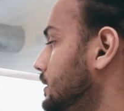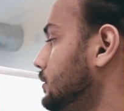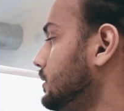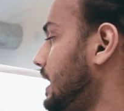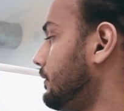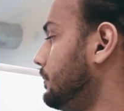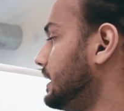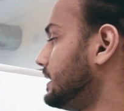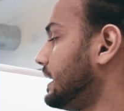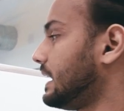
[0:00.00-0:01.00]
You can have a
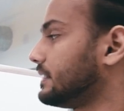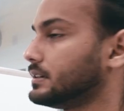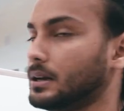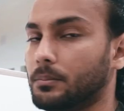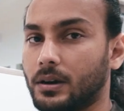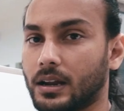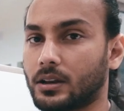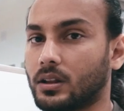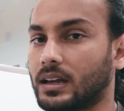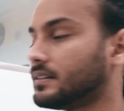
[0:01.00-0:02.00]
button that has a number
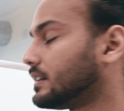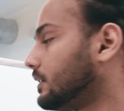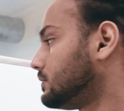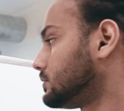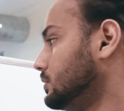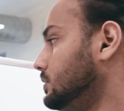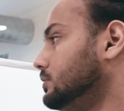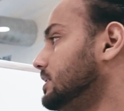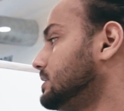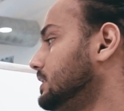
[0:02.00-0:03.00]
and all that stuff. So you
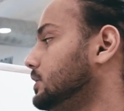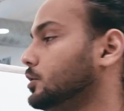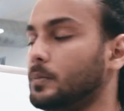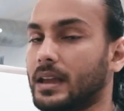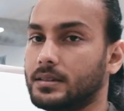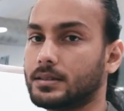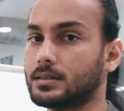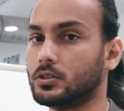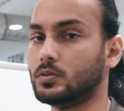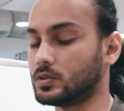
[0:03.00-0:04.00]
just need two
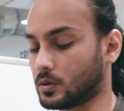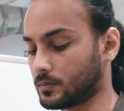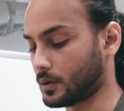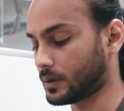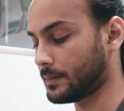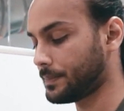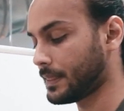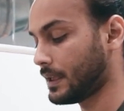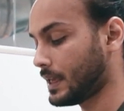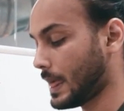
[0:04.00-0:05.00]
pages to do so, okay?
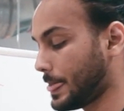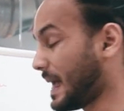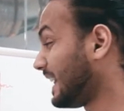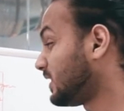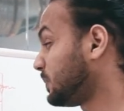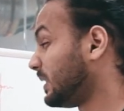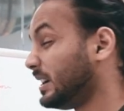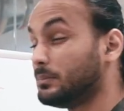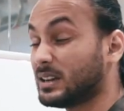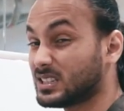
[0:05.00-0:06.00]
That's
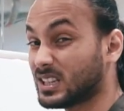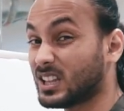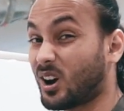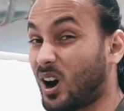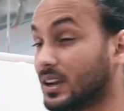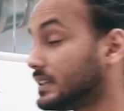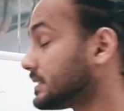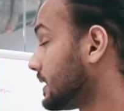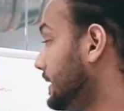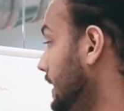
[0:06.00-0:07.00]
pretty much it,
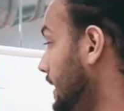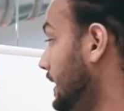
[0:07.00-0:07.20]
honestly.